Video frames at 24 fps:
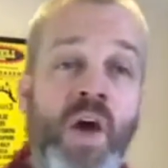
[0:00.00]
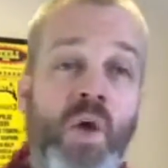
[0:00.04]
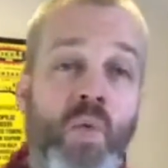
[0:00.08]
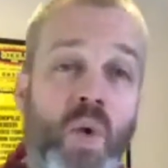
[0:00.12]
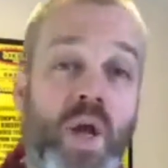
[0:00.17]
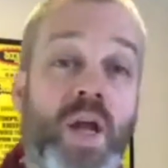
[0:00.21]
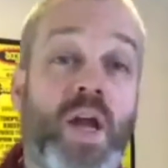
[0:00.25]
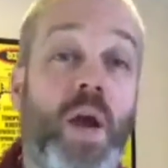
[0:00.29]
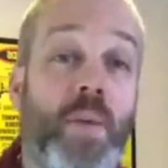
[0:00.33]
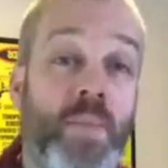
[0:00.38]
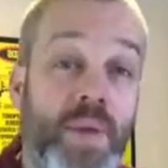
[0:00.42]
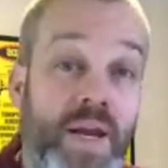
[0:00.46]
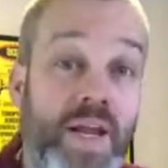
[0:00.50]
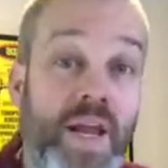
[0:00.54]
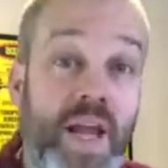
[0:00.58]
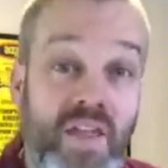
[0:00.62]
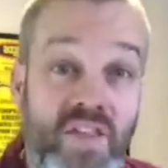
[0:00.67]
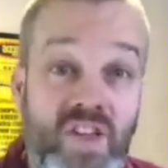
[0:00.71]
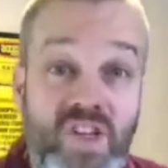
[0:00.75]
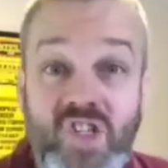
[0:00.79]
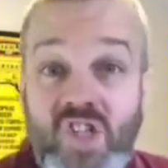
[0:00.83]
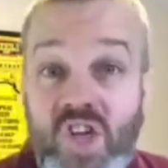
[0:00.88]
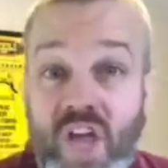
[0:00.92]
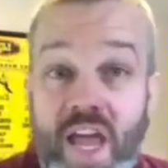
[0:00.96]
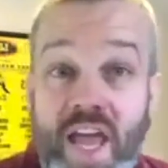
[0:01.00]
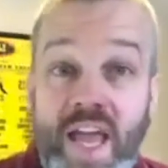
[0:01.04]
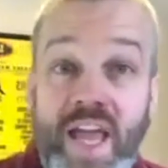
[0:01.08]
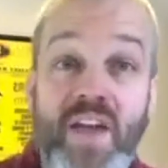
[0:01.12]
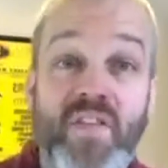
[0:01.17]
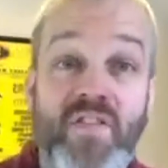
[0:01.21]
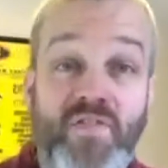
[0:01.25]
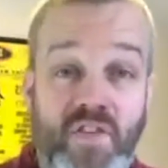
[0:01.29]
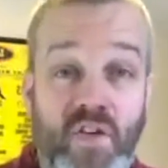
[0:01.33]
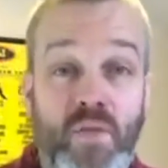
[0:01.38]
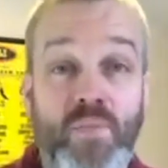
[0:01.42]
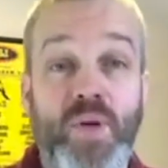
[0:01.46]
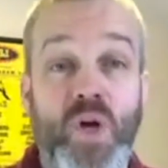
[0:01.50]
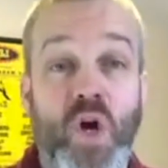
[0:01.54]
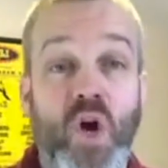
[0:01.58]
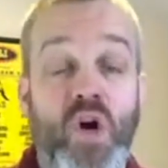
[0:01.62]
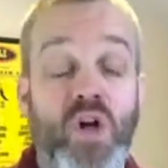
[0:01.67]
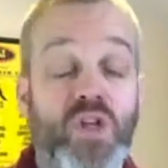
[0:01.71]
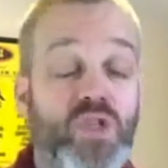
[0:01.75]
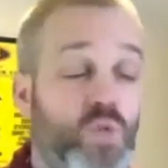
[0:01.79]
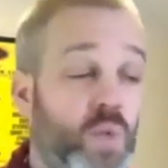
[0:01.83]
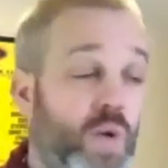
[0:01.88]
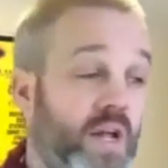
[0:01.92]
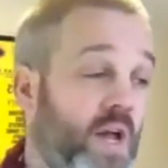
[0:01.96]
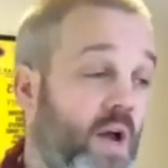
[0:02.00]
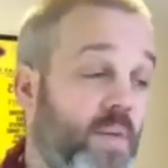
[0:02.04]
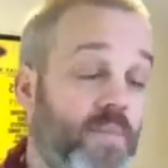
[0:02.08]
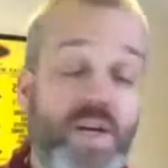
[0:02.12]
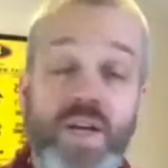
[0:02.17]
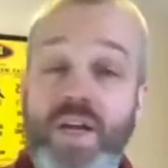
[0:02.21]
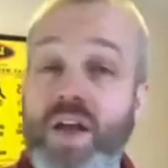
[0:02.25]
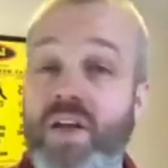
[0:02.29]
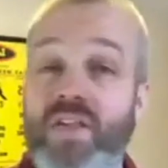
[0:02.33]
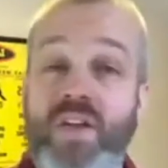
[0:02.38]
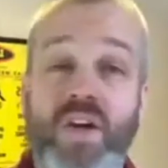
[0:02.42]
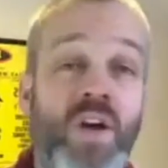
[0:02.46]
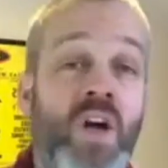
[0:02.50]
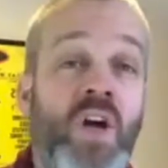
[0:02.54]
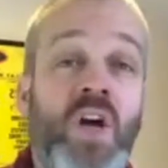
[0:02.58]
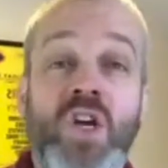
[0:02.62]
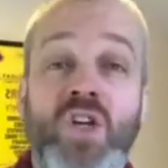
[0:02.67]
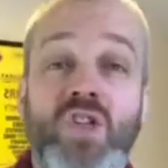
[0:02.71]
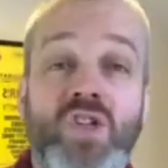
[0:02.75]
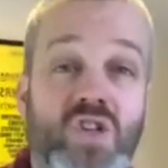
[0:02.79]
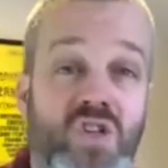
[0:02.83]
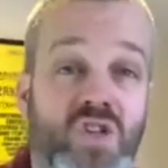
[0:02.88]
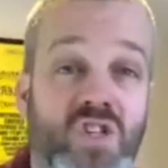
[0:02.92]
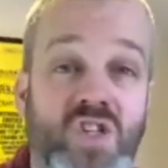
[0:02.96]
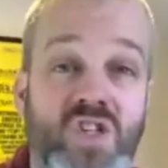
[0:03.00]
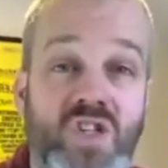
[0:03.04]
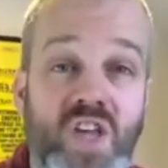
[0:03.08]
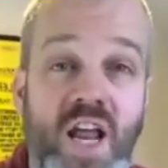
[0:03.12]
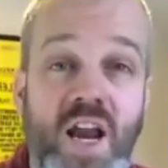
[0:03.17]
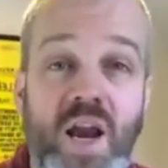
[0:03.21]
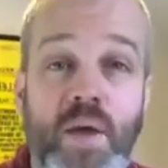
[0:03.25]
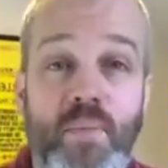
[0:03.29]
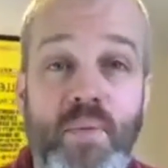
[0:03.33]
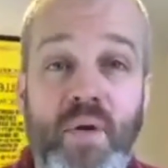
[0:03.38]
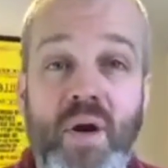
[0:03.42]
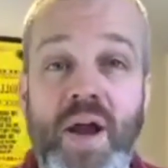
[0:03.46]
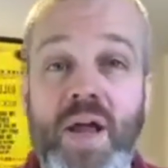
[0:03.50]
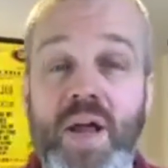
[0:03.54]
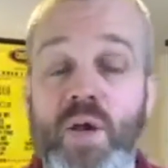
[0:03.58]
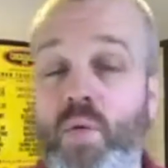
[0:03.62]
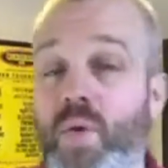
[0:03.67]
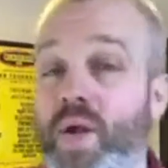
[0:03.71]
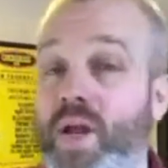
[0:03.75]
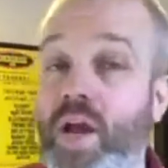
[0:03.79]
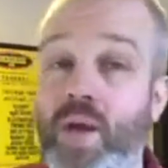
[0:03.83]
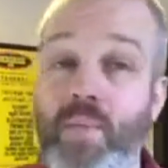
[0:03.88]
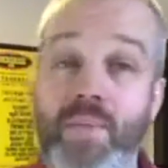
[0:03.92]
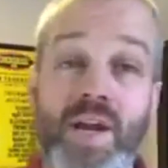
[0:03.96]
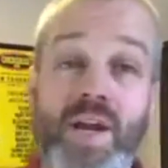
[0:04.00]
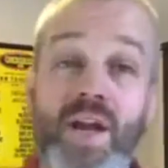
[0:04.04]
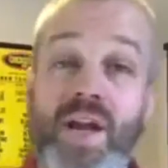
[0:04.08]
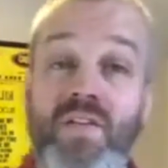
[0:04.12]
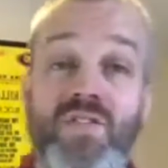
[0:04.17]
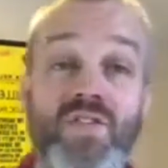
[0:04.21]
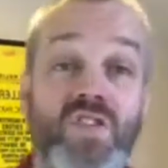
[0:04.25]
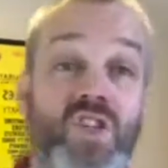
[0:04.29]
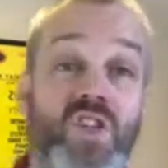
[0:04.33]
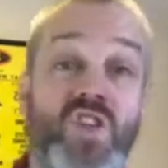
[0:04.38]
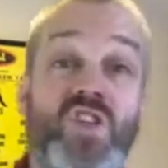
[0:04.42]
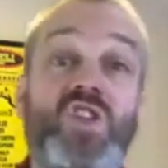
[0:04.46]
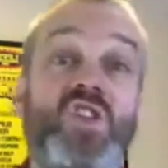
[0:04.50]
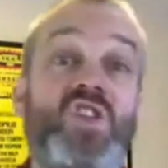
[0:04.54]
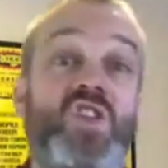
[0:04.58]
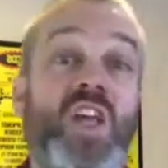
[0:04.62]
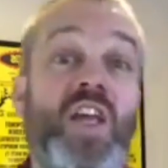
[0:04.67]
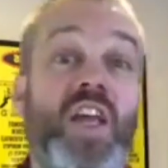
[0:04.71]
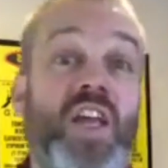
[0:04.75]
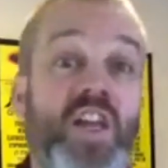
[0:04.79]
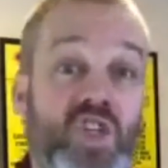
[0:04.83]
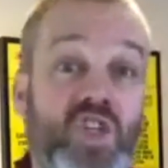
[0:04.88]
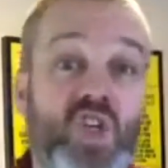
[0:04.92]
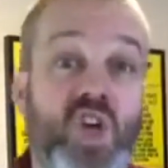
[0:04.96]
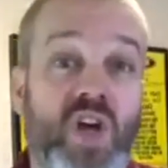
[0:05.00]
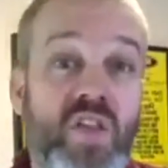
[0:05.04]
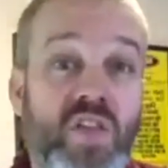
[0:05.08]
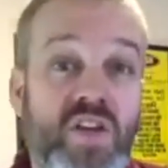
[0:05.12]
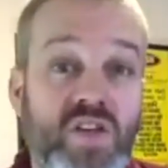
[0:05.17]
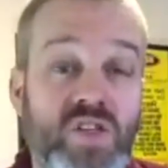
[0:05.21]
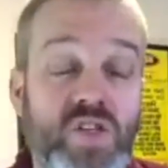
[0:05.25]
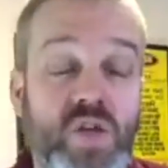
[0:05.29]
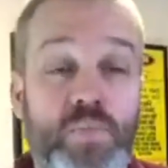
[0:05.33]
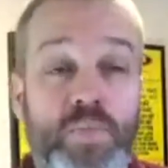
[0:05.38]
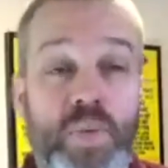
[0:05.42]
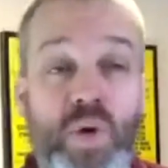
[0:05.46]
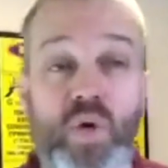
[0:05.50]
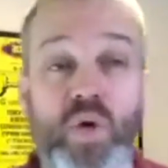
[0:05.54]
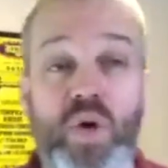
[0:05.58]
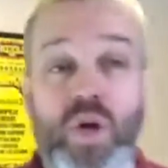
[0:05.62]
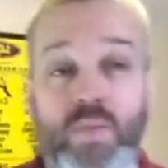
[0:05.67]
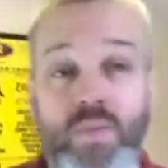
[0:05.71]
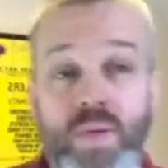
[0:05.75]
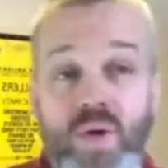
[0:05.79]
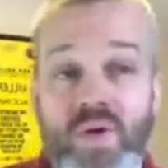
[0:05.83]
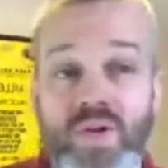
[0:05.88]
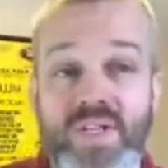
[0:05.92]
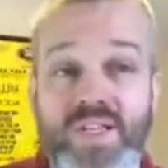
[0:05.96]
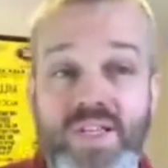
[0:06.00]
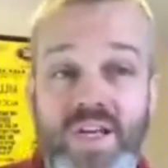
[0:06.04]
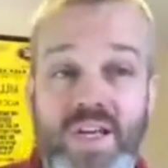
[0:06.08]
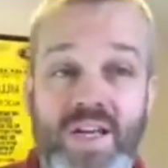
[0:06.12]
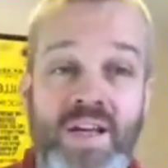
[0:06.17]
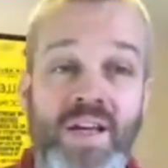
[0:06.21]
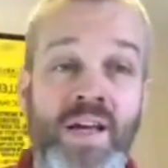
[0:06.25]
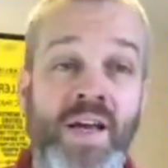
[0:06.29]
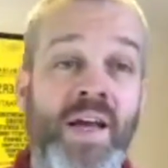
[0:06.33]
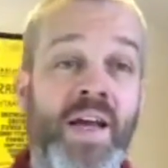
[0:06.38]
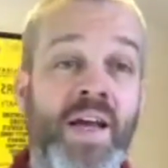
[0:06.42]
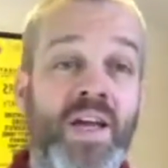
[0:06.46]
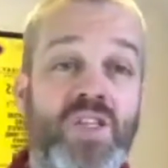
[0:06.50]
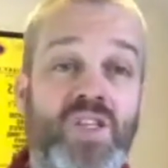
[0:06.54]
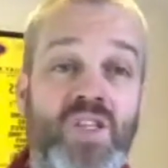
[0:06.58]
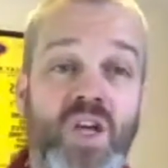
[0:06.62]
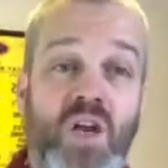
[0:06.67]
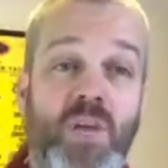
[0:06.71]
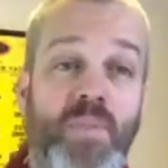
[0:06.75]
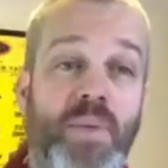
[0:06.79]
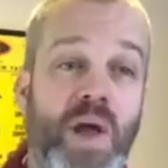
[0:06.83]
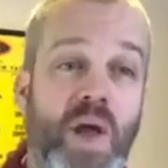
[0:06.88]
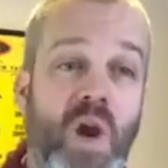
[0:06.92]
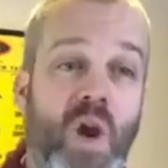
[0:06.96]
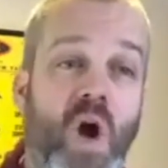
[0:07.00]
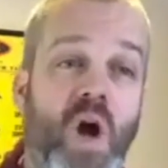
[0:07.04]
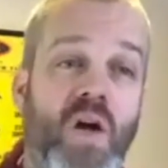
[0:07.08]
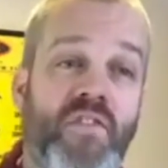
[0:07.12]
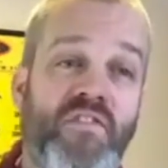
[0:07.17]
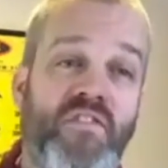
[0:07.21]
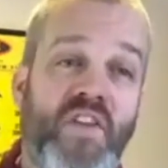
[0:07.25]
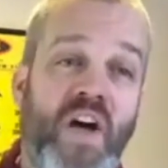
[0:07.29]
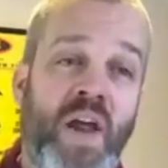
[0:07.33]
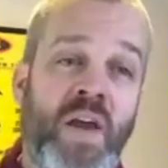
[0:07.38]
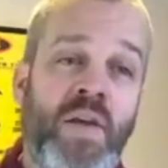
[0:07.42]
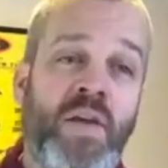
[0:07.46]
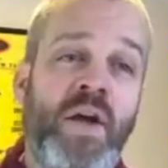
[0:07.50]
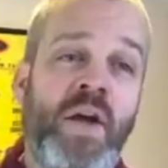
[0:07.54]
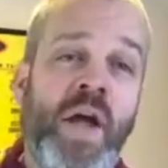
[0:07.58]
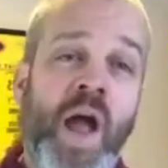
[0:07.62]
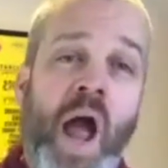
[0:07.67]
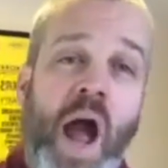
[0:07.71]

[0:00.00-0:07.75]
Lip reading: We're coming together to hear from God. We're coming together to celebrate. We're coming together to see each other, to build community. It's going to be a lot of fun.